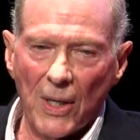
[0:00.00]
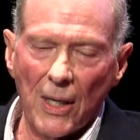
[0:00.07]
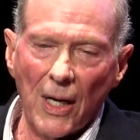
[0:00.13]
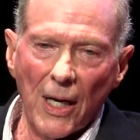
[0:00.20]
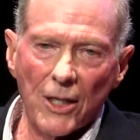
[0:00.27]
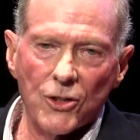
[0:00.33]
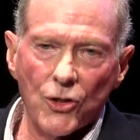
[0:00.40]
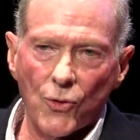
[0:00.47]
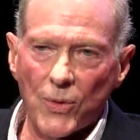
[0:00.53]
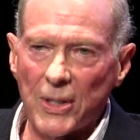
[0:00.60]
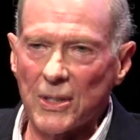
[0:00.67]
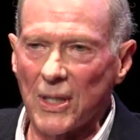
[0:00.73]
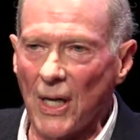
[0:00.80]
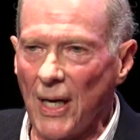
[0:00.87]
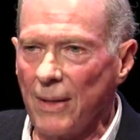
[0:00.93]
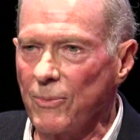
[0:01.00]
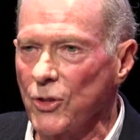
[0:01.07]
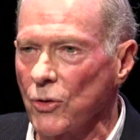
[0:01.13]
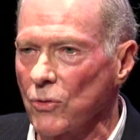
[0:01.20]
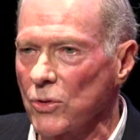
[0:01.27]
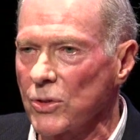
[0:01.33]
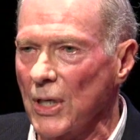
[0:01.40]
and squeeze lime
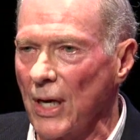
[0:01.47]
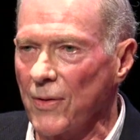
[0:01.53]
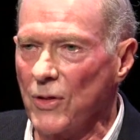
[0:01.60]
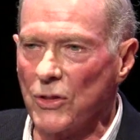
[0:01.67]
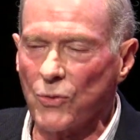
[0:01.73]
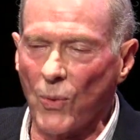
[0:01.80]
juice on these